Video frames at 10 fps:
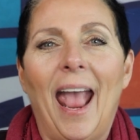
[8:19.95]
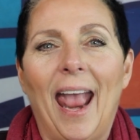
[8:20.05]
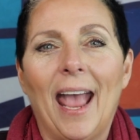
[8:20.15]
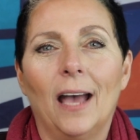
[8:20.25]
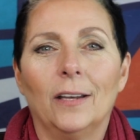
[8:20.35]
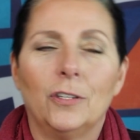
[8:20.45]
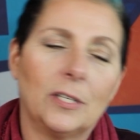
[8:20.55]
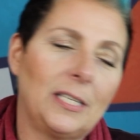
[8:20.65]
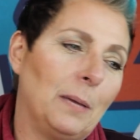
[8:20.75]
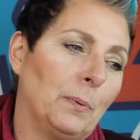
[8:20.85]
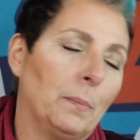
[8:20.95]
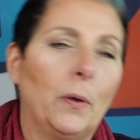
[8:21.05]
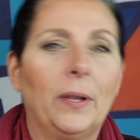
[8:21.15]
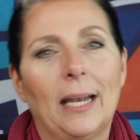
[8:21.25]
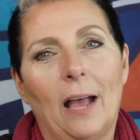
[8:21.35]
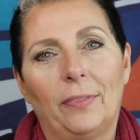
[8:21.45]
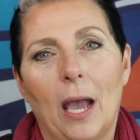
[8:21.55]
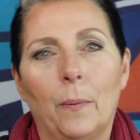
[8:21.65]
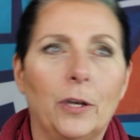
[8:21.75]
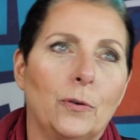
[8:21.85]
and just keep promoting it out
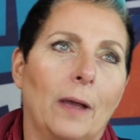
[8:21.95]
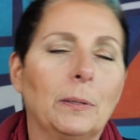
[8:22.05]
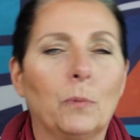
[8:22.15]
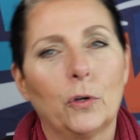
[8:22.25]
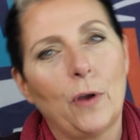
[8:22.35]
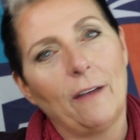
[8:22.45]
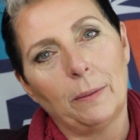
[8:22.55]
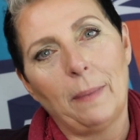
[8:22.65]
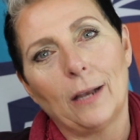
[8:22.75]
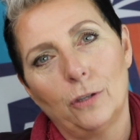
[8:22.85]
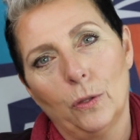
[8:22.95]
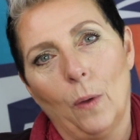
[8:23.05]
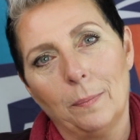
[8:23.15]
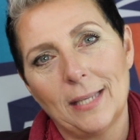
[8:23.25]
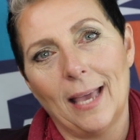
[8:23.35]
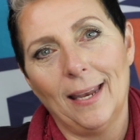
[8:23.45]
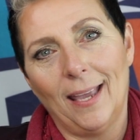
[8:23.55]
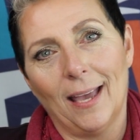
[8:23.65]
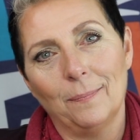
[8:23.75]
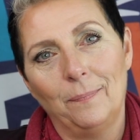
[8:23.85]
that way, driving more traffic back to the website
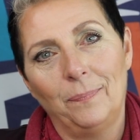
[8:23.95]
again.